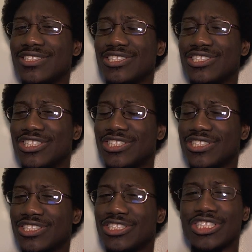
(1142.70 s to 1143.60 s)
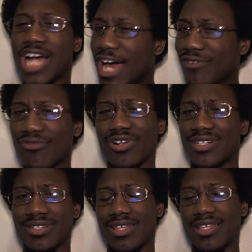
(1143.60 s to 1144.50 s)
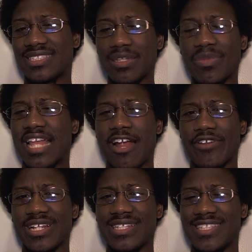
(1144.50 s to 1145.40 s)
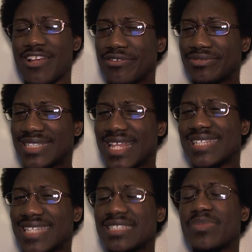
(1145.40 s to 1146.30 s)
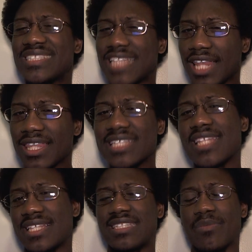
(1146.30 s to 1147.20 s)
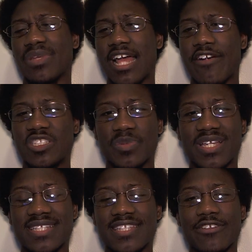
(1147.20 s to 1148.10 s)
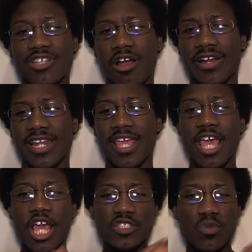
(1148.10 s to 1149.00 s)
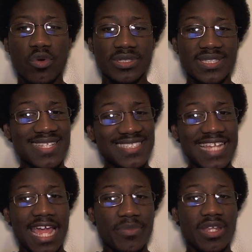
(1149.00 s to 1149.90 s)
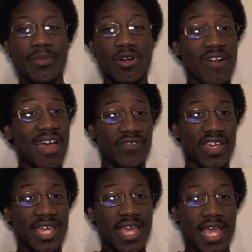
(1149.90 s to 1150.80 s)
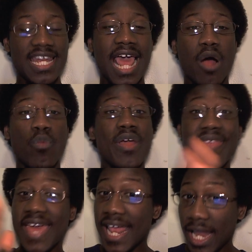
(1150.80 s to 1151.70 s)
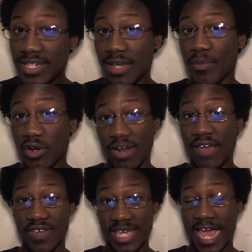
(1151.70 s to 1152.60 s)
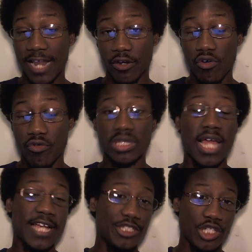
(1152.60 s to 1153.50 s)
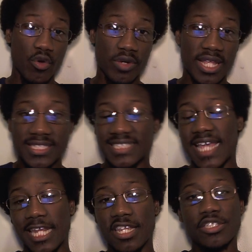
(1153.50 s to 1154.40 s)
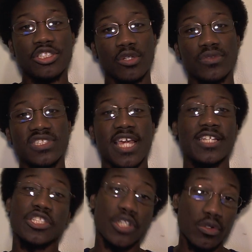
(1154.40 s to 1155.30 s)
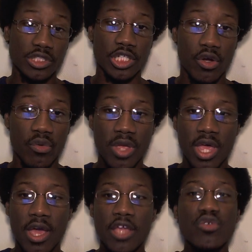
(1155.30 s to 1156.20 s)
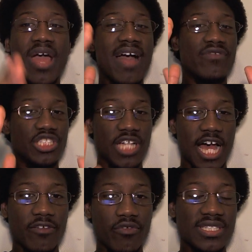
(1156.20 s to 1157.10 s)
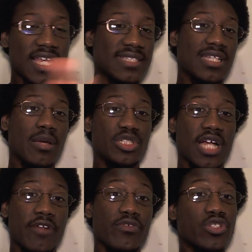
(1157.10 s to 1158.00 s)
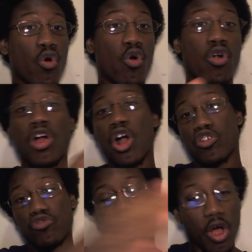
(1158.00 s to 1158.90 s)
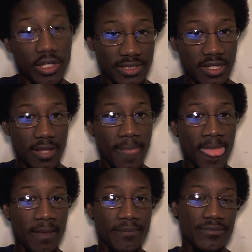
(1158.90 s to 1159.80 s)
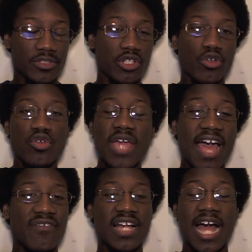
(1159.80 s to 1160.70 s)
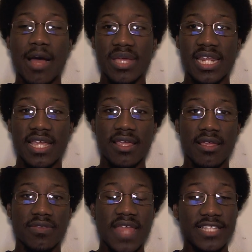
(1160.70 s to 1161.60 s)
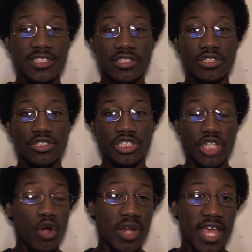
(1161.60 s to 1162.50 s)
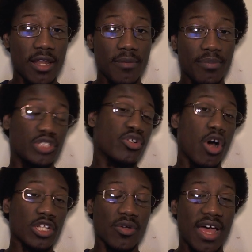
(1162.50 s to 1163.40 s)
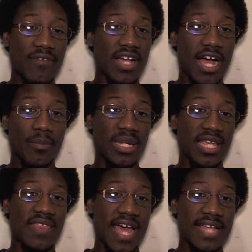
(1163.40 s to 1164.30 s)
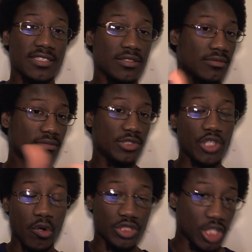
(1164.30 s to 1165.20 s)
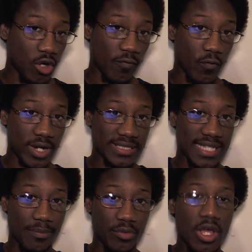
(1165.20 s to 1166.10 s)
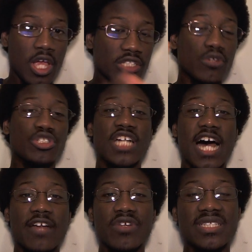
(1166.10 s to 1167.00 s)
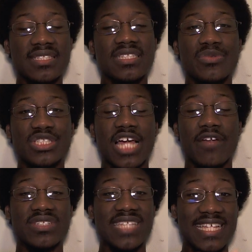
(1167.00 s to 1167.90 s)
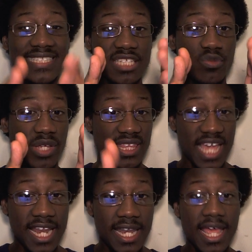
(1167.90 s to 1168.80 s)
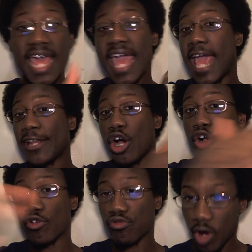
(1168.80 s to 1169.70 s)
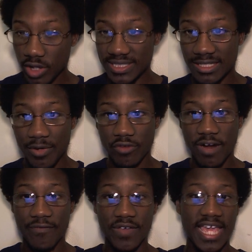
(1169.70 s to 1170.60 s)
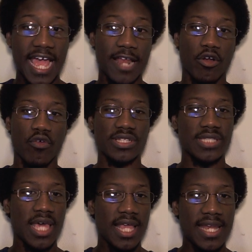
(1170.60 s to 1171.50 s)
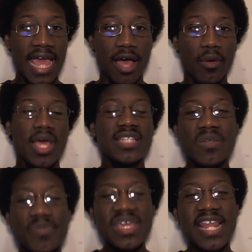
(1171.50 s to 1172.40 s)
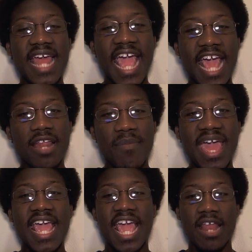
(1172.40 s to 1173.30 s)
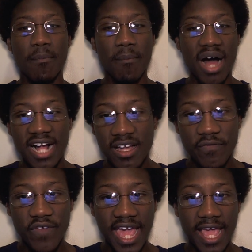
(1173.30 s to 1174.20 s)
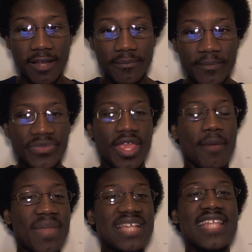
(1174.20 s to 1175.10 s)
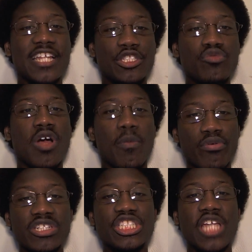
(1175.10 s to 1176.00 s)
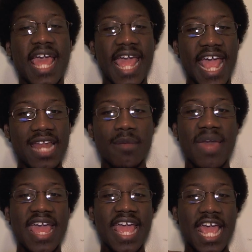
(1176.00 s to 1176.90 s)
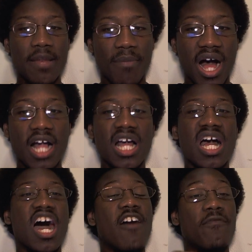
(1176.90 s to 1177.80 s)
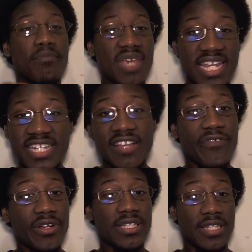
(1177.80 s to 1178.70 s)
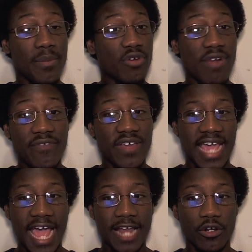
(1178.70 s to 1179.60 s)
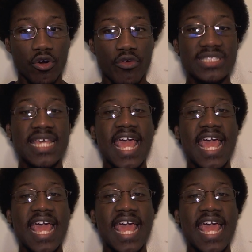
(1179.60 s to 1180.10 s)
genre similarities. they they tend to be stylistic similarities because they're targeted towards the same demographic. Now, within a demographic category like shonen, seinen, josei, shoujo, you have genres and subgenres or across. So you can have a comedy that's shonen, but you could also have a comedy that's shoujo, for example. So genres and subgenres exist within and across demographic categories. Now, to be an anime and manga fan means that you appreciate anime and manga of many different demographic categories